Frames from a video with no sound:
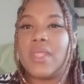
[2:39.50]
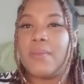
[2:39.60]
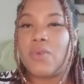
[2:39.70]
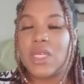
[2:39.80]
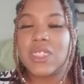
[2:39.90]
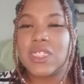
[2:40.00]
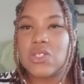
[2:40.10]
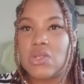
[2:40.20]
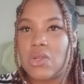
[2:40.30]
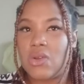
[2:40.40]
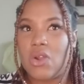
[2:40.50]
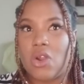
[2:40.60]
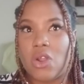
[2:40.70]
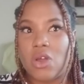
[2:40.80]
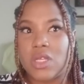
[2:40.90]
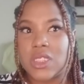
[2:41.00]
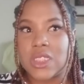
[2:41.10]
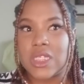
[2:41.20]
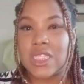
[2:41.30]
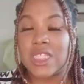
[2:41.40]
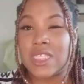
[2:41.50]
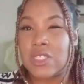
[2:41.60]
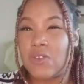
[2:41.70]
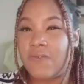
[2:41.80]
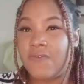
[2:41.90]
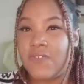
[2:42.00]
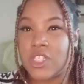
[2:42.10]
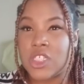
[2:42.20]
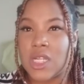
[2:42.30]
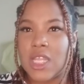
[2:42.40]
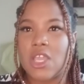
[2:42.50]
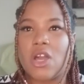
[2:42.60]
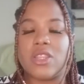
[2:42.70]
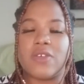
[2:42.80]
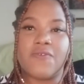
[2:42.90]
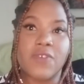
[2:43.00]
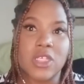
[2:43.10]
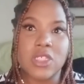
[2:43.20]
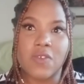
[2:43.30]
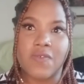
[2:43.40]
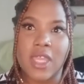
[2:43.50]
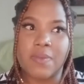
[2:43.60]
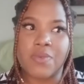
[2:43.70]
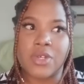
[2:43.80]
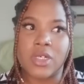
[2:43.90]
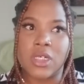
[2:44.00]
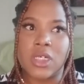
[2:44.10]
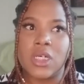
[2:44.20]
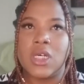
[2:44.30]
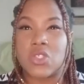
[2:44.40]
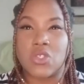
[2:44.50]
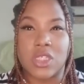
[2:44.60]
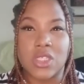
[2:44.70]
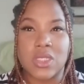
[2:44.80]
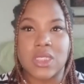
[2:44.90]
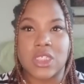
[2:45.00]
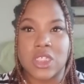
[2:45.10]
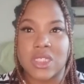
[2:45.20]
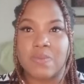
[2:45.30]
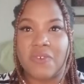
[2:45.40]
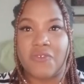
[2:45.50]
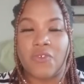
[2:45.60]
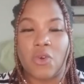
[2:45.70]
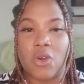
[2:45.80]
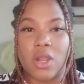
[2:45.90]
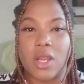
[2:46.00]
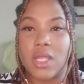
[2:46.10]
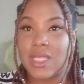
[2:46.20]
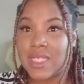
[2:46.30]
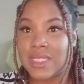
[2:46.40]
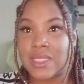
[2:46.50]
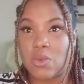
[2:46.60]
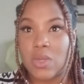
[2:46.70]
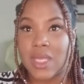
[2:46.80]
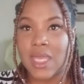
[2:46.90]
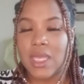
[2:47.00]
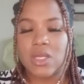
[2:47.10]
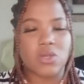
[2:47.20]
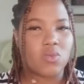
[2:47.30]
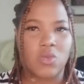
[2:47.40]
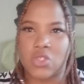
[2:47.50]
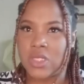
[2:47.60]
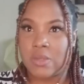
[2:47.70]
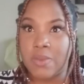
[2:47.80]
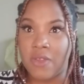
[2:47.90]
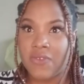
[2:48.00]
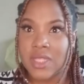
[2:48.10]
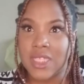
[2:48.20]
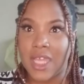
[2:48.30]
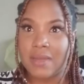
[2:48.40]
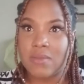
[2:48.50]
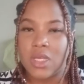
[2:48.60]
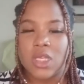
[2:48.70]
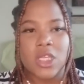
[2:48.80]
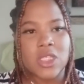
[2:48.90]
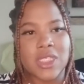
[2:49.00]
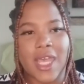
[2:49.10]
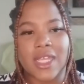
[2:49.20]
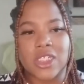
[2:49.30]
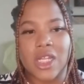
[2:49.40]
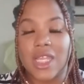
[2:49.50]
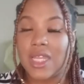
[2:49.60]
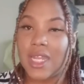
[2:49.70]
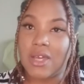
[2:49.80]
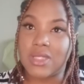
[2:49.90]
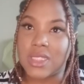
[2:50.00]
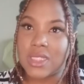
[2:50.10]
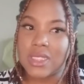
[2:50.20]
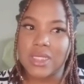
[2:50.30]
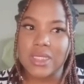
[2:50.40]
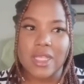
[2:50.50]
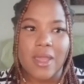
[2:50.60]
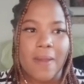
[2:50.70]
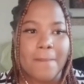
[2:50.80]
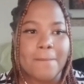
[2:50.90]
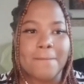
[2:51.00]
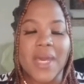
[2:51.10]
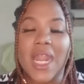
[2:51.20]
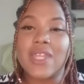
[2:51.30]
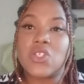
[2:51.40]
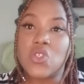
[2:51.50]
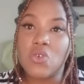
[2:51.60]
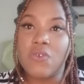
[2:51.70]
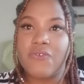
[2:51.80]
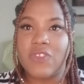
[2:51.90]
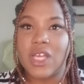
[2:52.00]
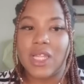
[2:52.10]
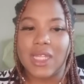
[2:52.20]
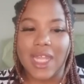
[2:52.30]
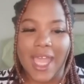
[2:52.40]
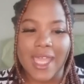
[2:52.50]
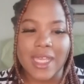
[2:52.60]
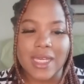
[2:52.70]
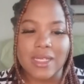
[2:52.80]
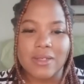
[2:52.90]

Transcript: Boity'Tulo launched this officially on the 1st of April, so this is just before Easter weekend, which was a perfect time to actually announce this. But I do feel like